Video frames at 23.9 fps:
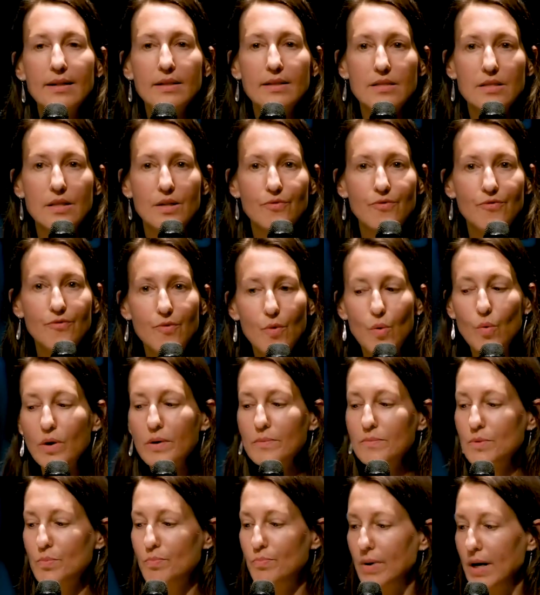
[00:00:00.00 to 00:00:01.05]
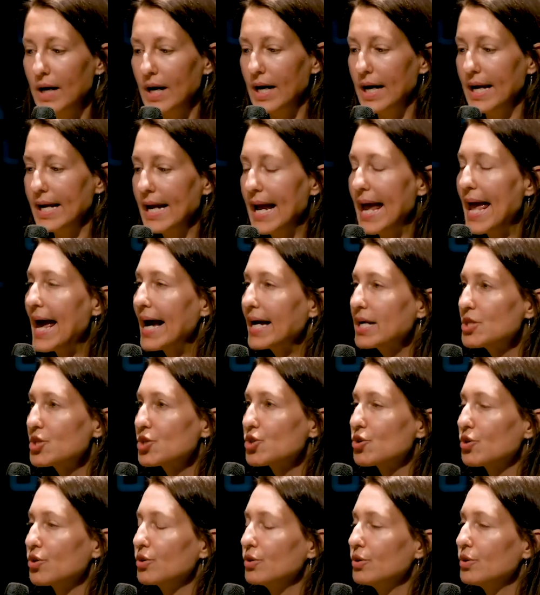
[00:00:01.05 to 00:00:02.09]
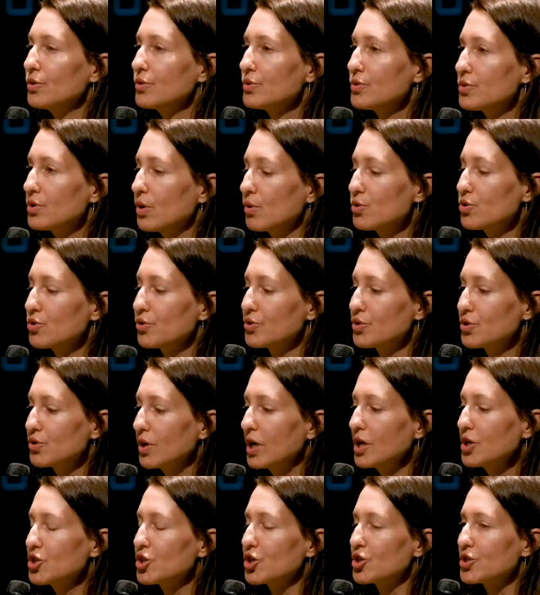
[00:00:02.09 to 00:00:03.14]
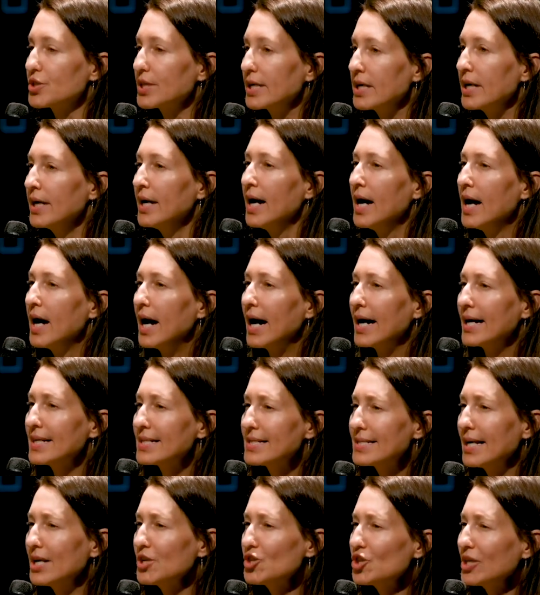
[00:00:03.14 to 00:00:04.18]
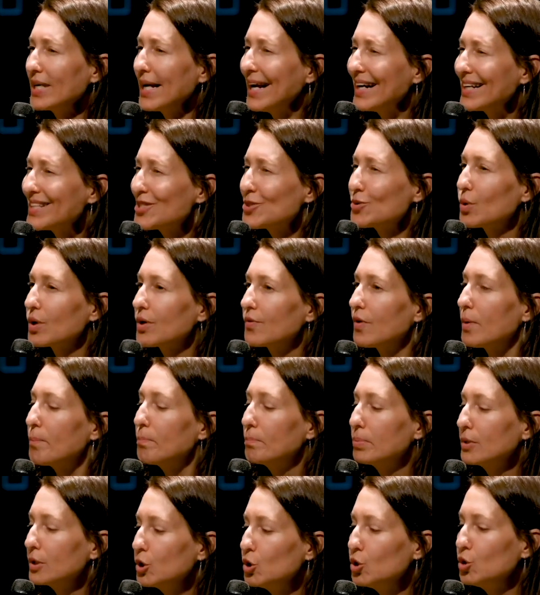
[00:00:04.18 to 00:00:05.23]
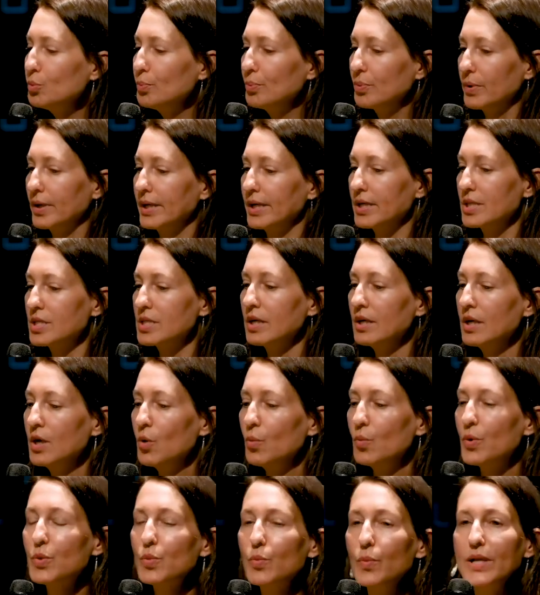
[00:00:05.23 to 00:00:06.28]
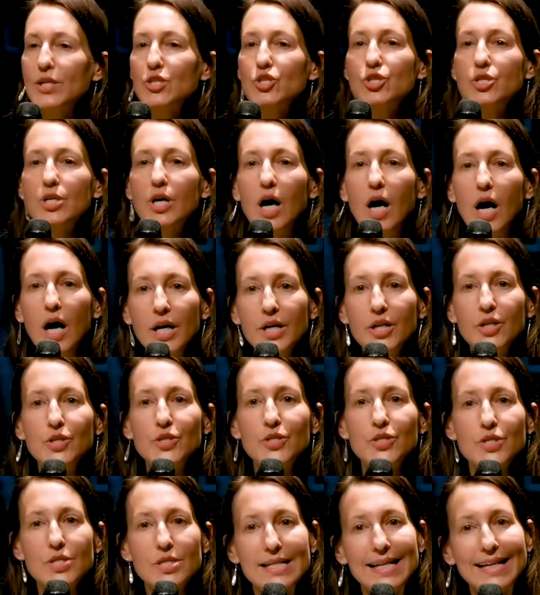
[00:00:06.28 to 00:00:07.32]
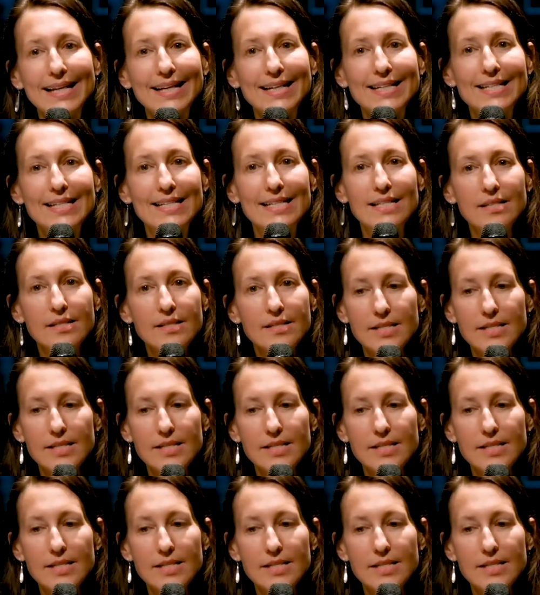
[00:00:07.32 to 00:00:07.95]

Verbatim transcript: and is informed by external social structures. I, I essentially had sort of a blueprint with which to understand the